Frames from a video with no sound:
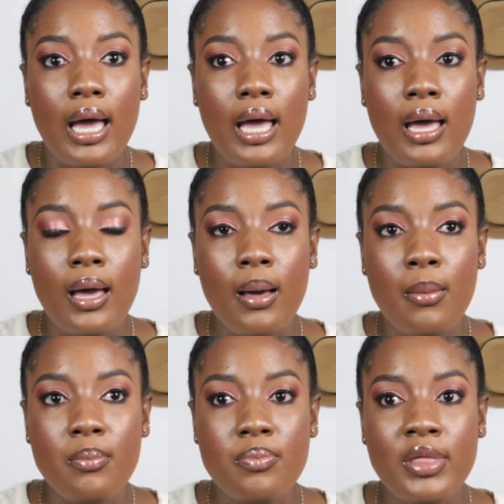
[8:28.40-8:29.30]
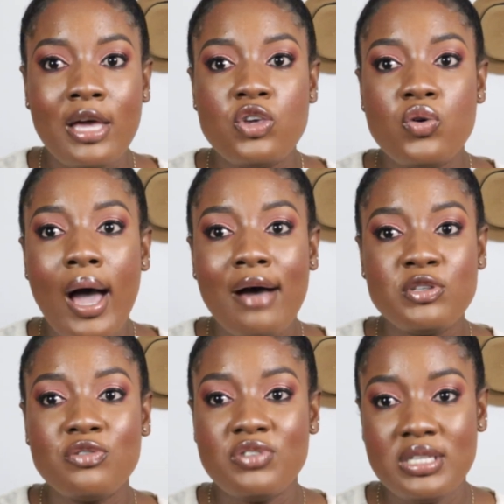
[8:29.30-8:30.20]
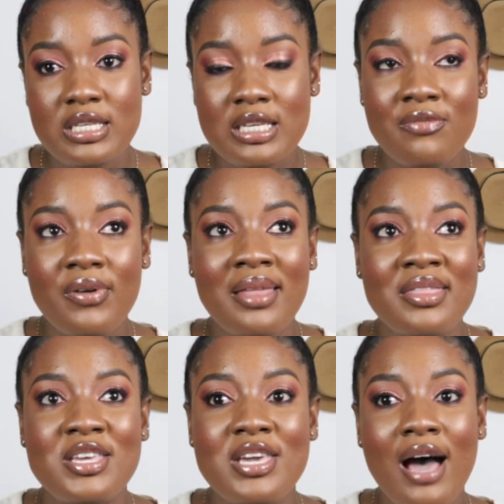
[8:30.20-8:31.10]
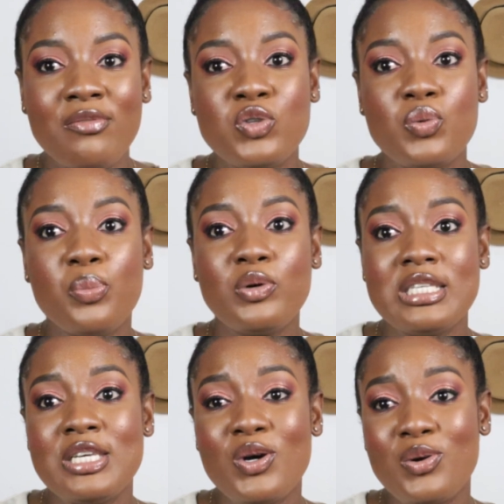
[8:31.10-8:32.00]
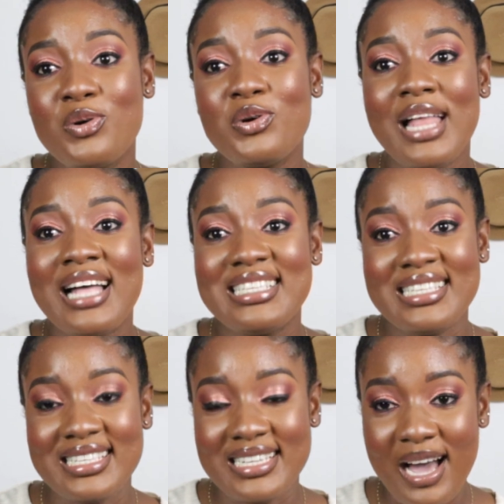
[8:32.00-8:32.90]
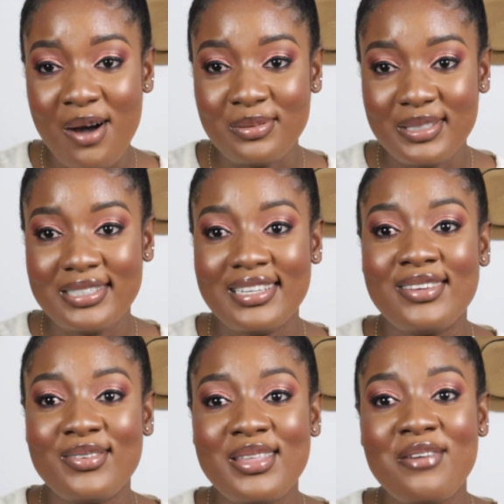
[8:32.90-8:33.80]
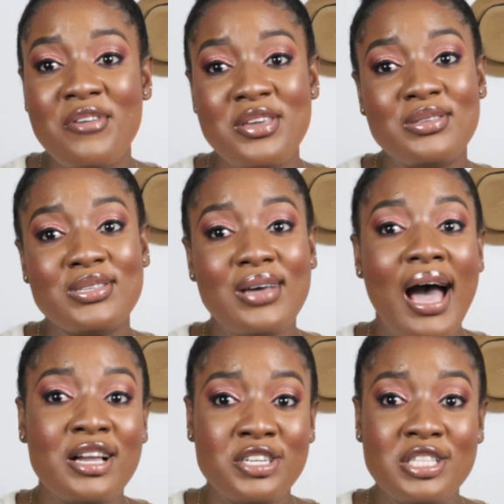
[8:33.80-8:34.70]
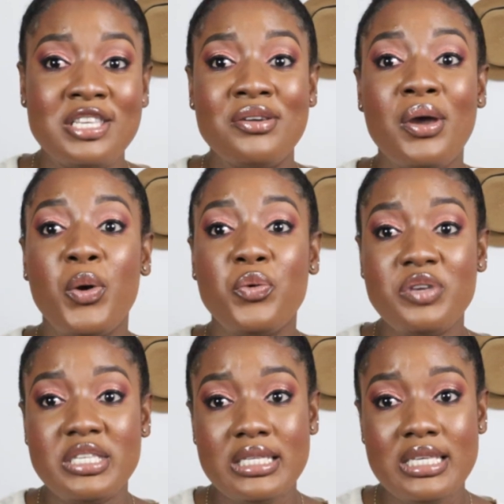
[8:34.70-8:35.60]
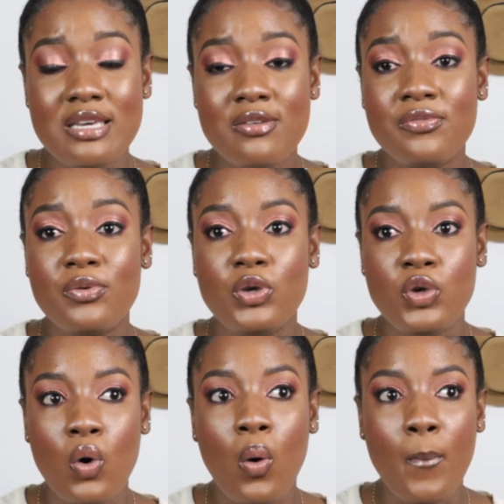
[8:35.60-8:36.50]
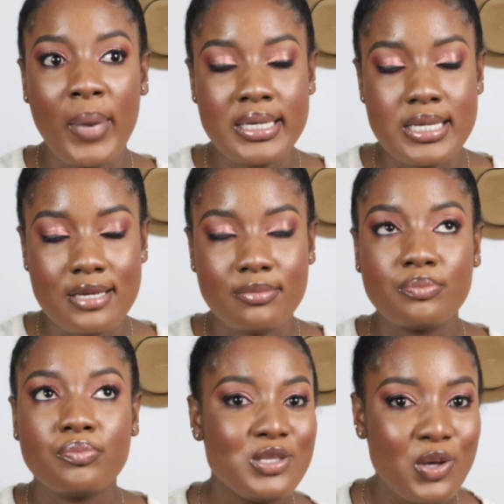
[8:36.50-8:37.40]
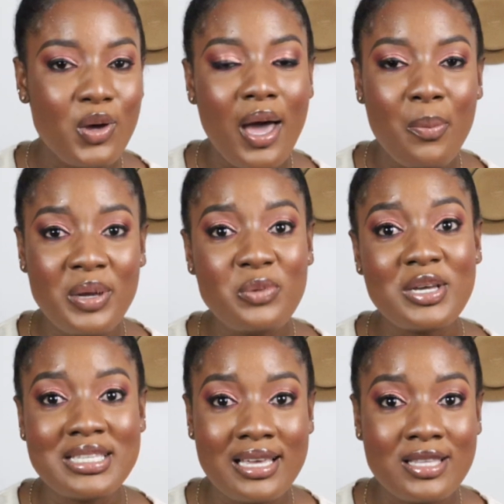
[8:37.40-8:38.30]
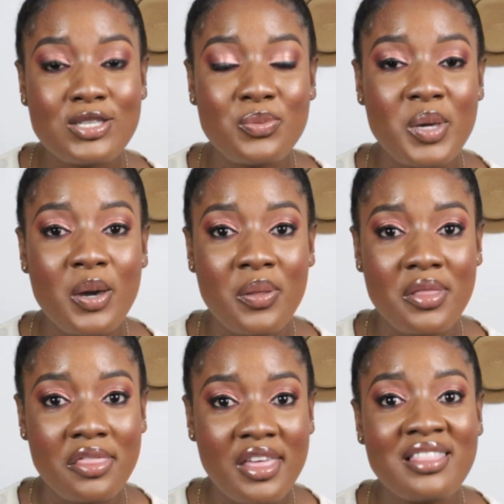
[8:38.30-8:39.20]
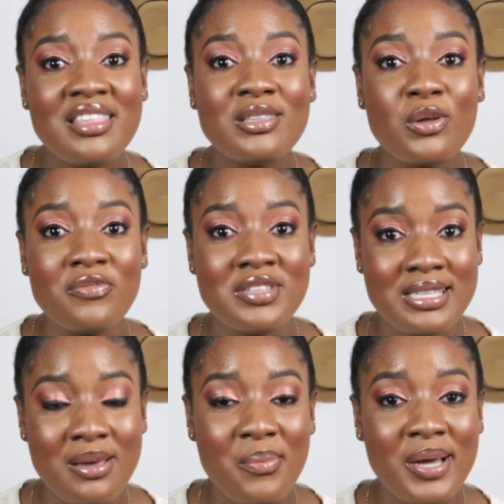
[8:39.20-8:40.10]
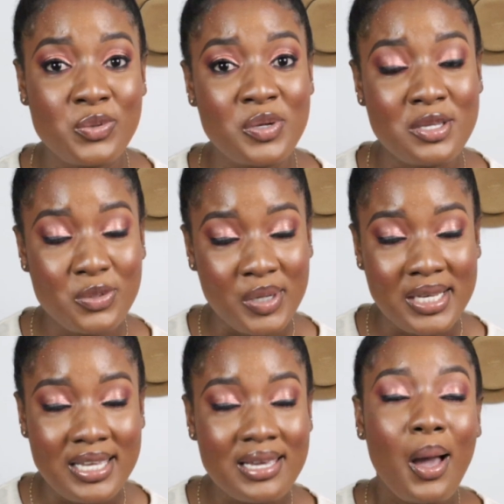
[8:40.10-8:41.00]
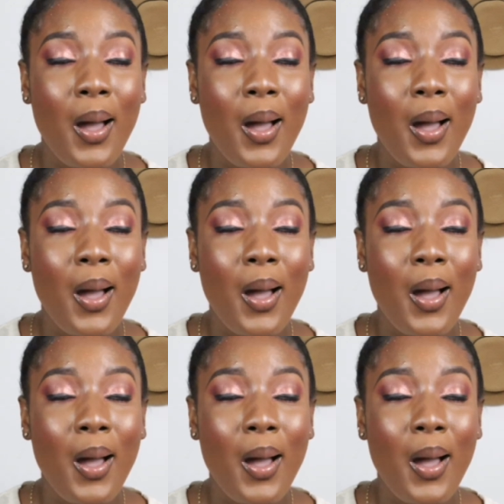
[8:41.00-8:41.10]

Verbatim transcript: um that you have to receive, and then you have to put in your Google AdSense account in order for you to actually receive your money. So a pin was sent to me on the thirteenth of December twenty twenty.